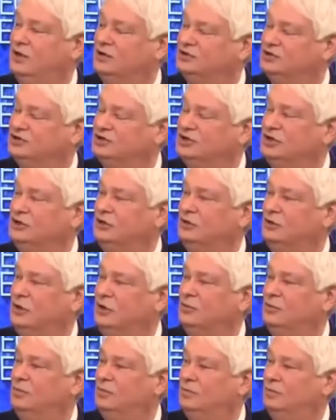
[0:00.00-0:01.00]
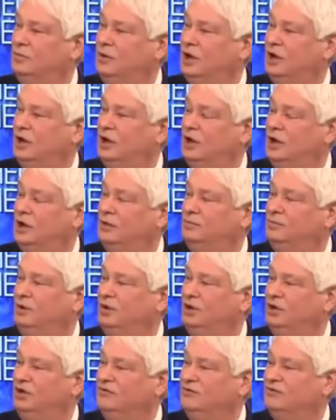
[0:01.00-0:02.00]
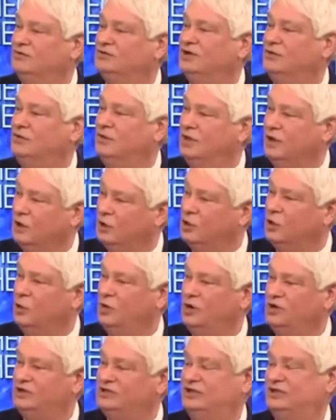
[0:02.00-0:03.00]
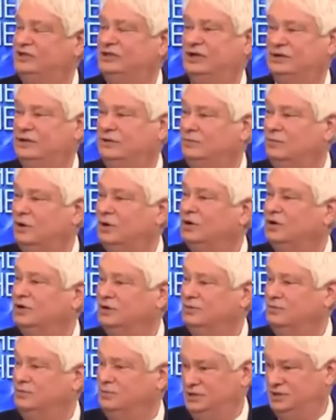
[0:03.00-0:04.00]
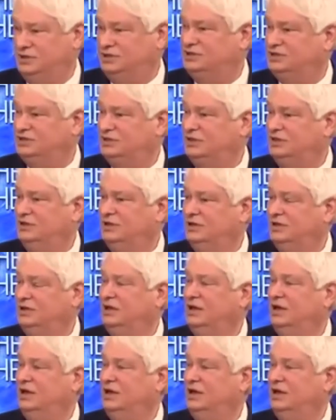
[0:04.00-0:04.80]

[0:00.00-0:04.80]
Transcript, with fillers: they're still unbelievers, and they're the ones that take the mark of the beast.